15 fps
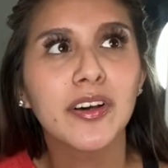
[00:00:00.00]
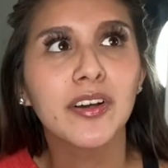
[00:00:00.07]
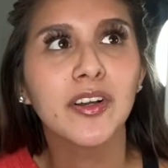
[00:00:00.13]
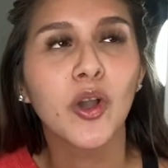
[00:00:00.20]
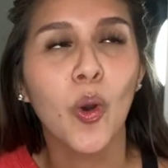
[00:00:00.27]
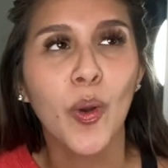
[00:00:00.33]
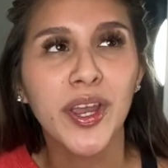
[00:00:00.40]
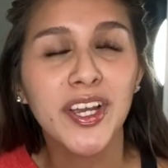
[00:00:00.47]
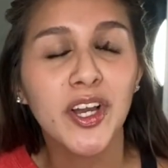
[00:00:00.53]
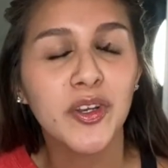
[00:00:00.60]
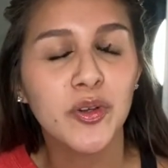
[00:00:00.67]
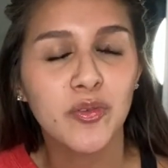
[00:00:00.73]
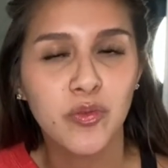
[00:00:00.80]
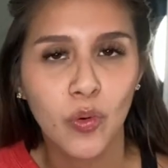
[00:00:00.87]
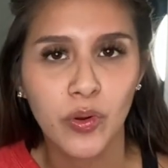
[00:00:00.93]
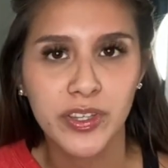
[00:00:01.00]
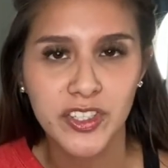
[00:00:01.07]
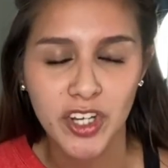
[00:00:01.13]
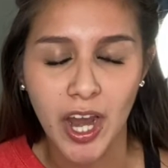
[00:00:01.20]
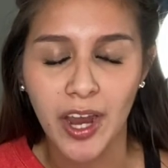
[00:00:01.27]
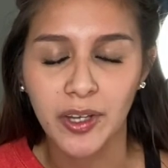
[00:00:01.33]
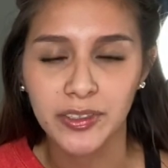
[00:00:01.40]
going on a fourth
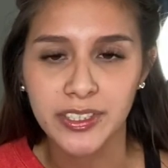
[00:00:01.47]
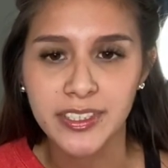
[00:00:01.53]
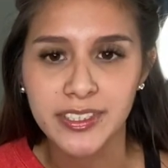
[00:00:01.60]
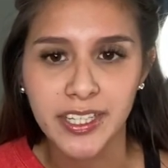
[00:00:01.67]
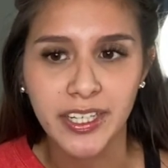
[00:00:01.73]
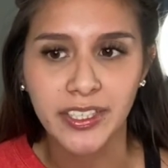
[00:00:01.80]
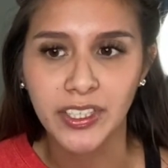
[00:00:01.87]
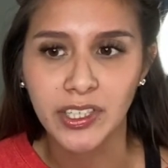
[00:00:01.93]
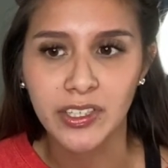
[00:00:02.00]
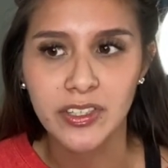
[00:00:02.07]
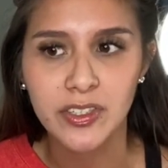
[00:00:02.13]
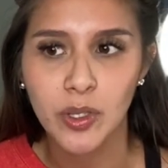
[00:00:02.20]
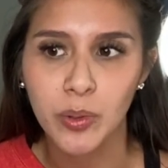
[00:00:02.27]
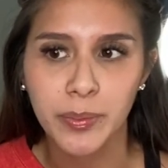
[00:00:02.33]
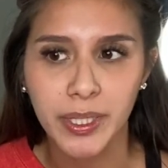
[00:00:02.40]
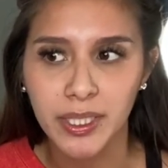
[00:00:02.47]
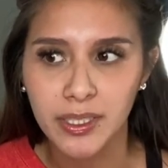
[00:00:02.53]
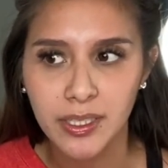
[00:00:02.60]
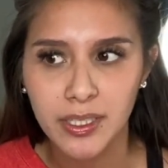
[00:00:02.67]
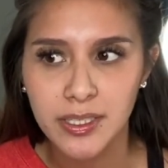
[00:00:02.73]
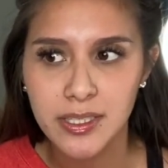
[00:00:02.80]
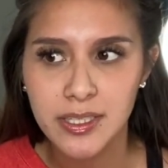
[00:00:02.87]
child in 10 years, oh my
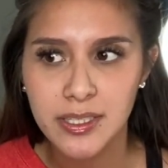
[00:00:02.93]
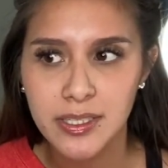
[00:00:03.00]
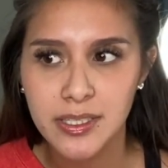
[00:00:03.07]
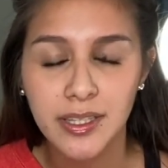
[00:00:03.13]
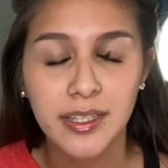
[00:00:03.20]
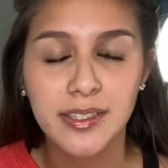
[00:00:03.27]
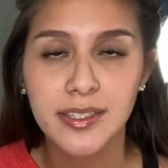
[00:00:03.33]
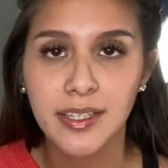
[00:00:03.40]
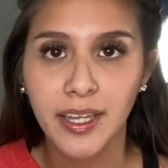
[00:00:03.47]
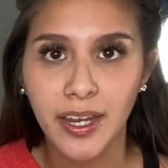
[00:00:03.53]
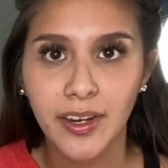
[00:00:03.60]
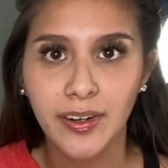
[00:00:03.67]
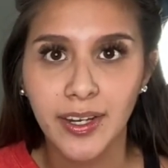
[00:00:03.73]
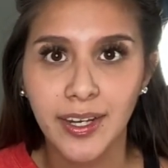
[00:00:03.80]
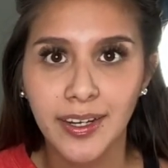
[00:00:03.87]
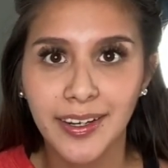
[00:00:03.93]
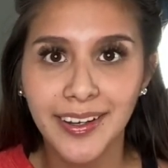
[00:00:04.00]
goodness, that's scary.